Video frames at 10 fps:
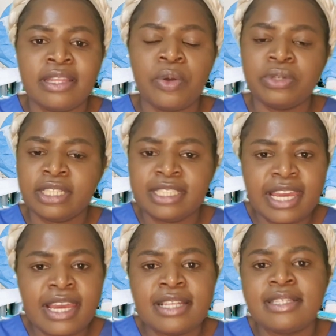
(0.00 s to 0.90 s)
order
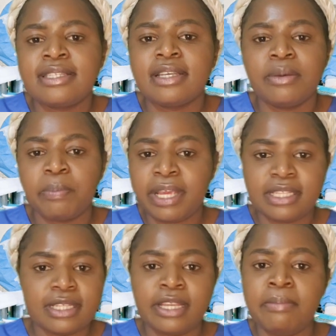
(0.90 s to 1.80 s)
tests,
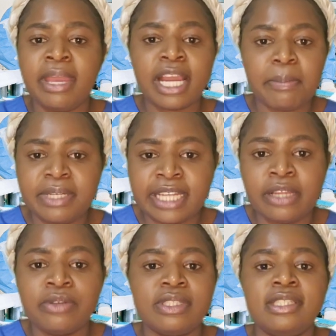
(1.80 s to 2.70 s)
basically make up a
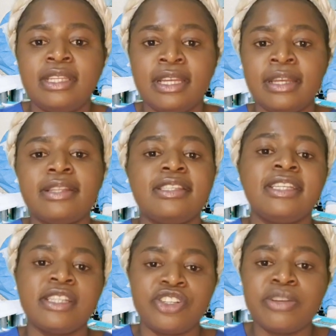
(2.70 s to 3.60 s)
diagnosis and set
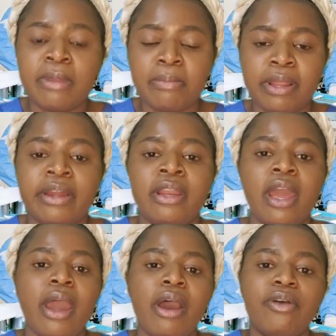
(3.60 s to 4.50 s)
a treatment plan
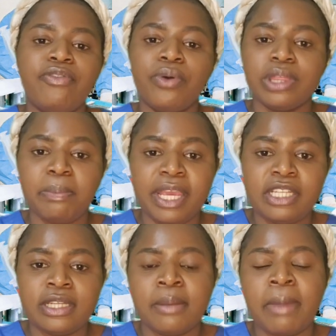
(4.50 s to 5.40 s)
for the
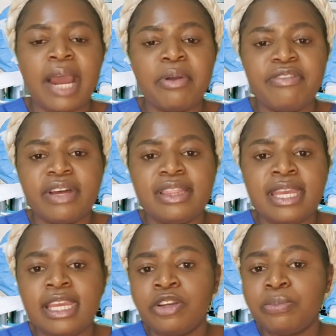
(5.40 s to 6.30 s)
patient, but however they
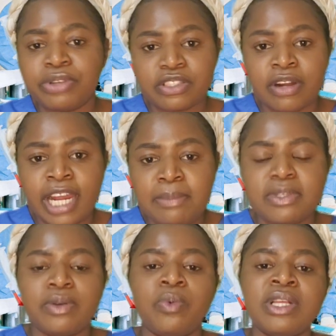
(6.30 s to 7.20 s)
cannot prescribe.
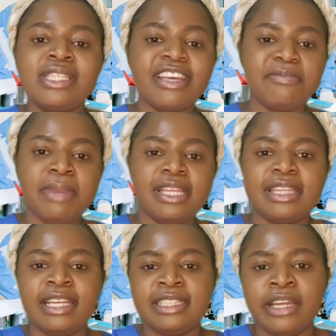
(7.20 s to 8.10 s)
So once they've made
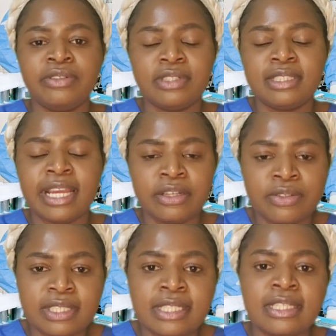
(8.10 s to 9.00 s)
their
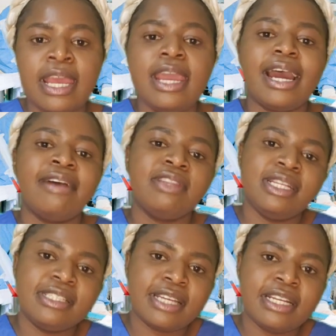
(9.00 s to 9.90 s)
diagnosis and they
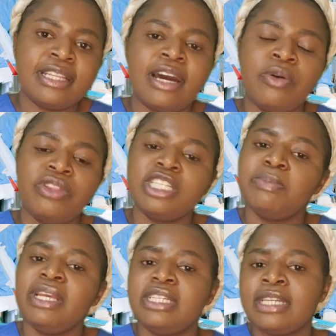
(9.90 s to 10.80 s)
decided that, oh, this
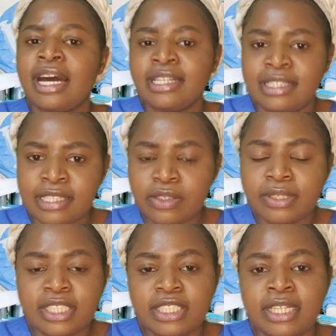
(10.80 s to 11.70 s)
patient has this
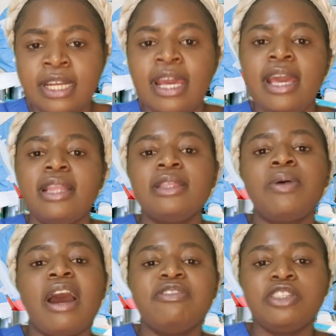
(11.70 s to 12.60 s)
condition, they'll
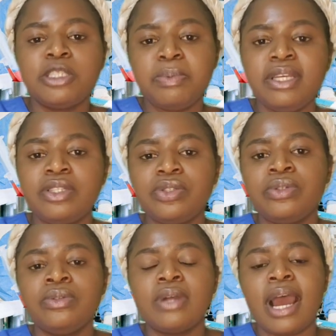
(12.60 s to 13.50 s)
have to speak
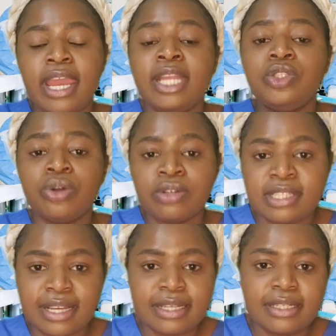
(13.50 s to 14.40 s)
to a
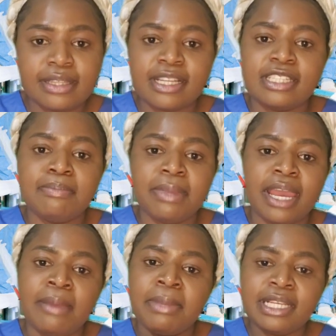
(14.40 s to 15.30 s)
doctor, that's
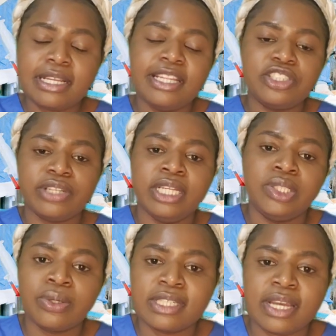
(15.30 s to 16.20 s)
a medically trained
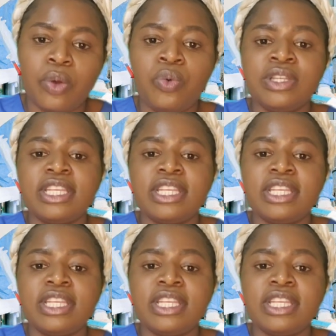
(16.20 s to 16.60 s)
doctor, who is